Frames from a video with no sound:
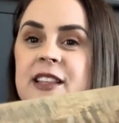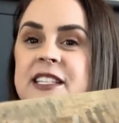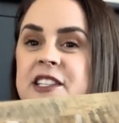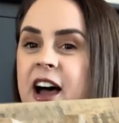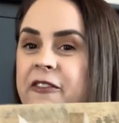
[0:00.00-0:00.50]

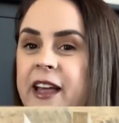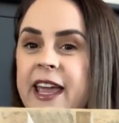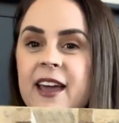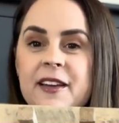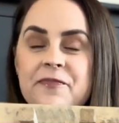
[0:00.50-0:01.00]
stuff,
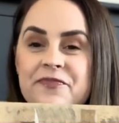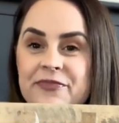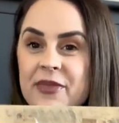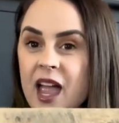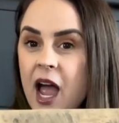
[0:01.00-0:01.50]
like
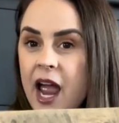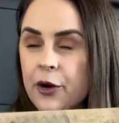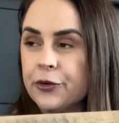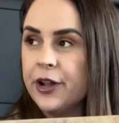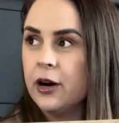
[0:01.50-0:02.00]
I
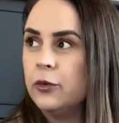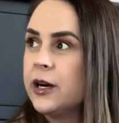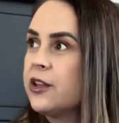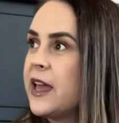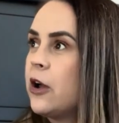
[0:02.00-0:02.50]
don't know,
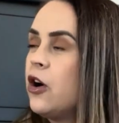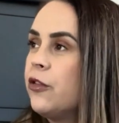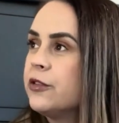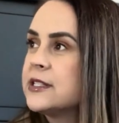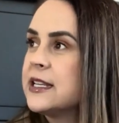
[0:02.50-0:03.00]
what do they call
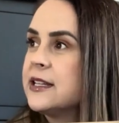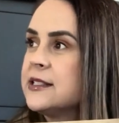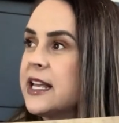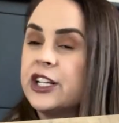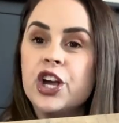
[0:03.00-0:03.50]
those
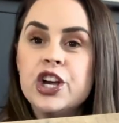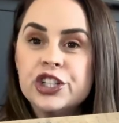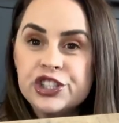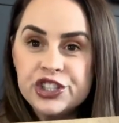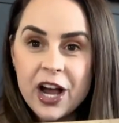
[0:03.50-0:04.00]
things, like
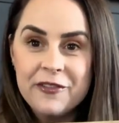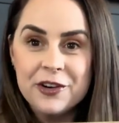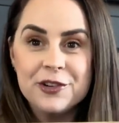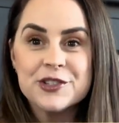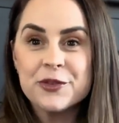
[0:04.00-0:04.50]

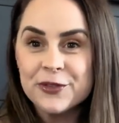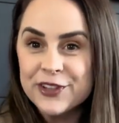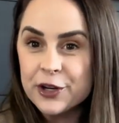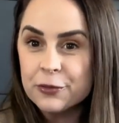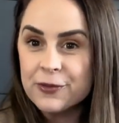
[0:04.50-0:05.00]
shovels,
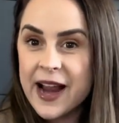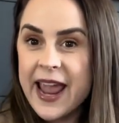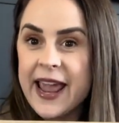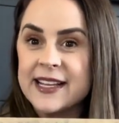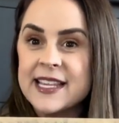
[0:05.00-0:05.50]
little
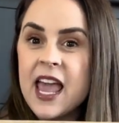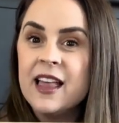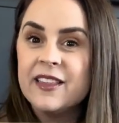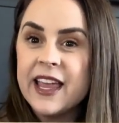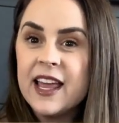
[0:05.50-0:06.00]
rakes,
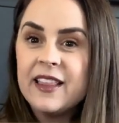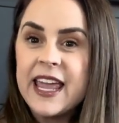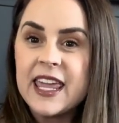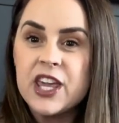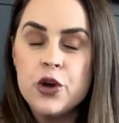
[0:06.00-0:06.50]
it
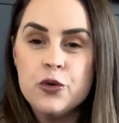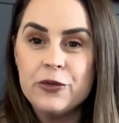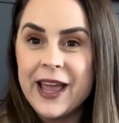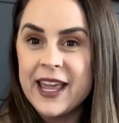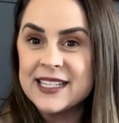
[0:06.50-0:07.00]
like cute
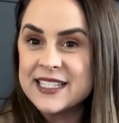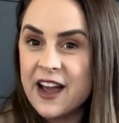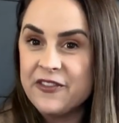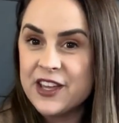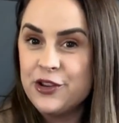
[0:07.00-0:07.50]
like
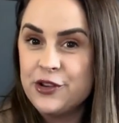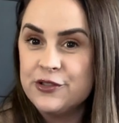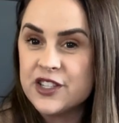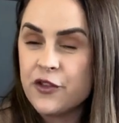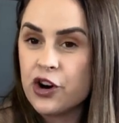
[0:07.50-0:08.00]
stuff that you
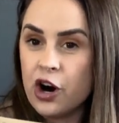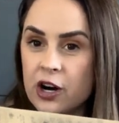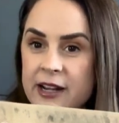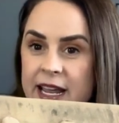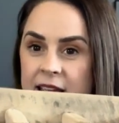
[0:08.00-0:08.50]
use for
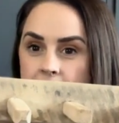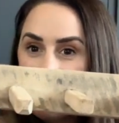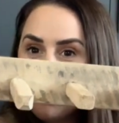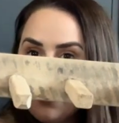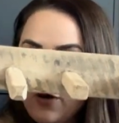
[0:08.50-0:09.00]
gardening.
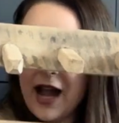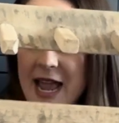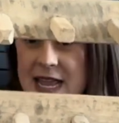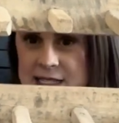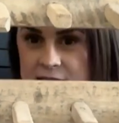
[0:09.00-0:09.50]
But you
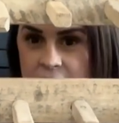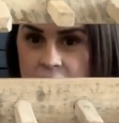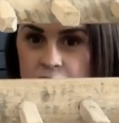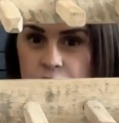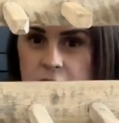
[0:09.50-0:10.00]
guys,
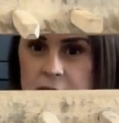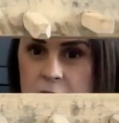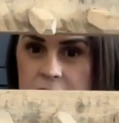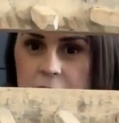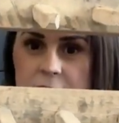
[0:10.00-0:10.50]
look
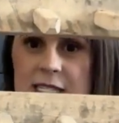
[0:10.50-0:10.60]
how cute